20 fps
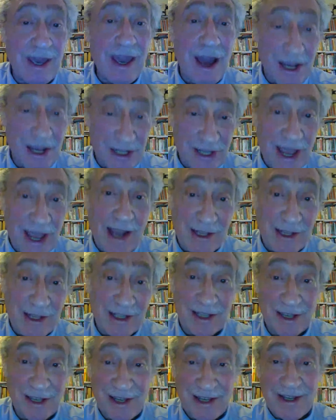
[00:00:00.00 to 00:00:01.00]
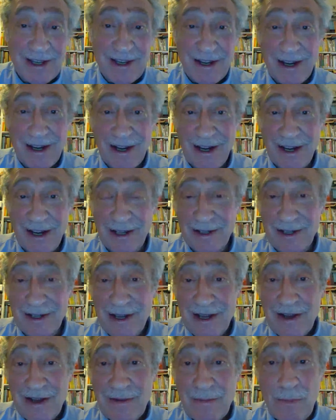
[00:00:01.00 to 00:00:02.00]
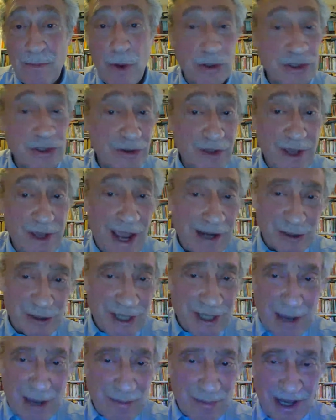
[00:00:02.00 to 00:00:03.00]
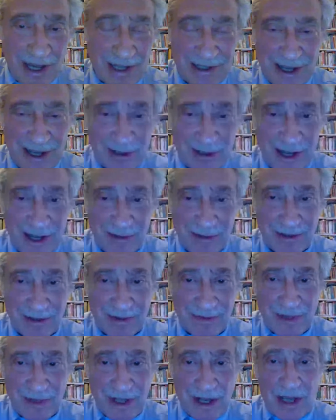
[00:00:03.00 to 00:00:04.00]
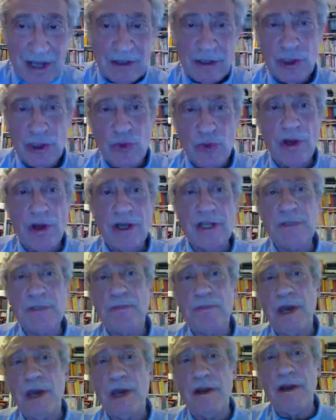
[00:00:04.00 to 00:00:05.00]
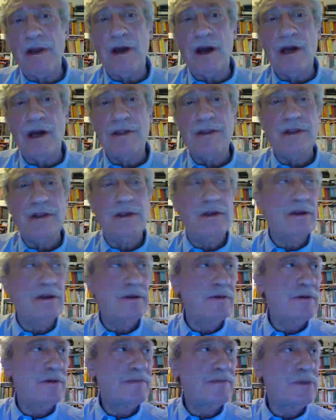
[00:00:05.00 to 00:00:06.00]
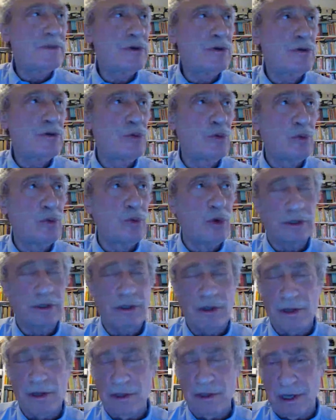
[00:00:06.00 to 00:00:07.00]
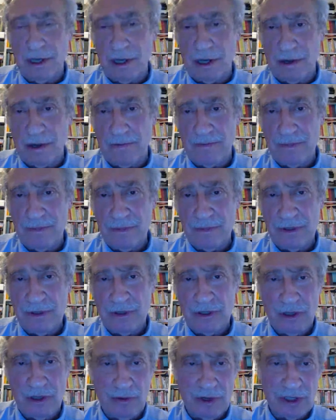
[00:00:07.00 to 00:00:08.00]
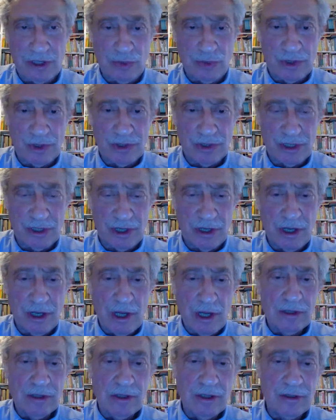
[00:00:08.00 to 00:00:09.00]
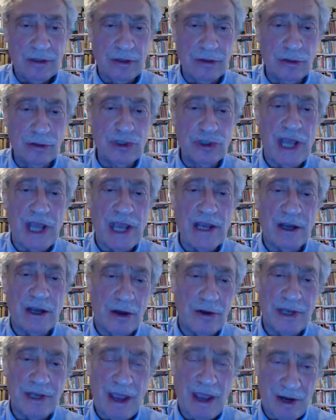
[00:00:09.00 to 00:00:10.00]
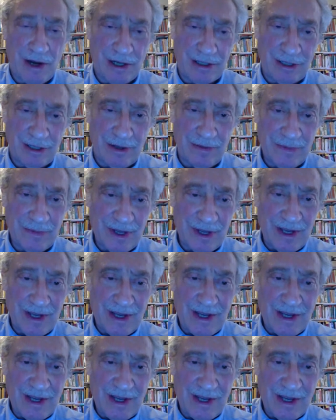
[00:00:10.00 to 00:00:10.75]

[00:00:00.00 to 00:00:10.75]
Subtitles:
Yeah, exactly. Most of the actors can't play at that level. The strongest player who worked on the series was the Luchenko character.